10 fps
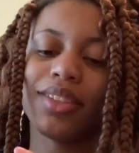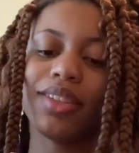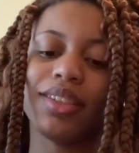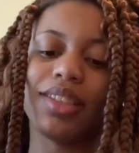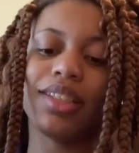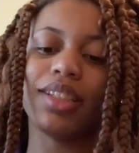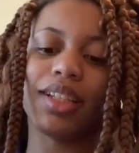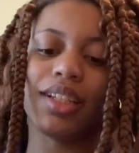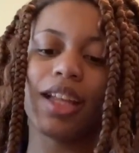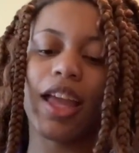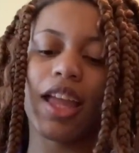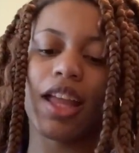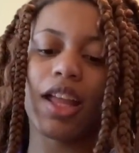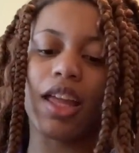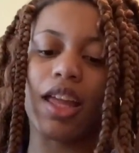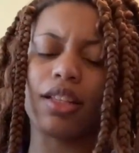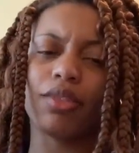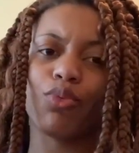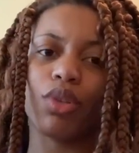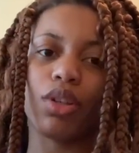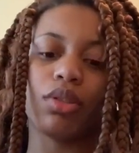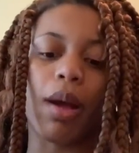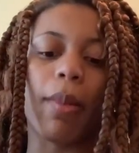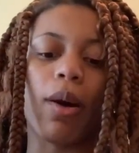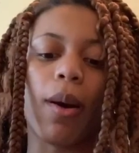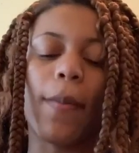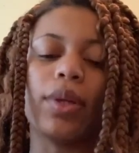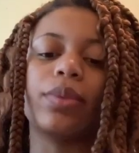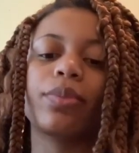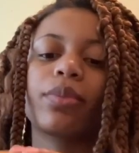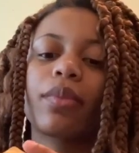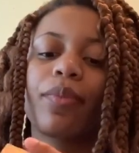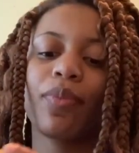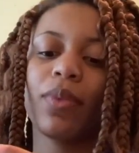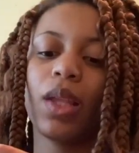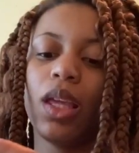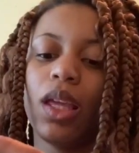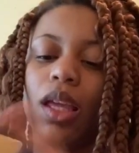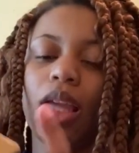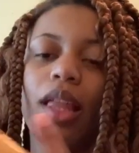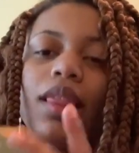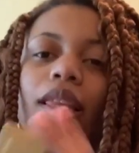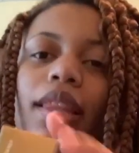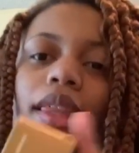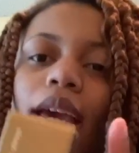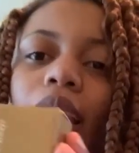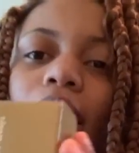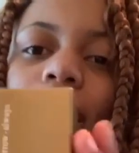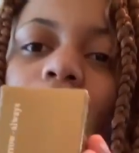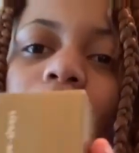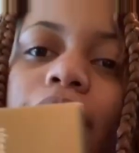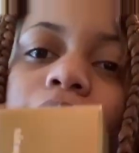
Other than that, and what else I bought, but look at that.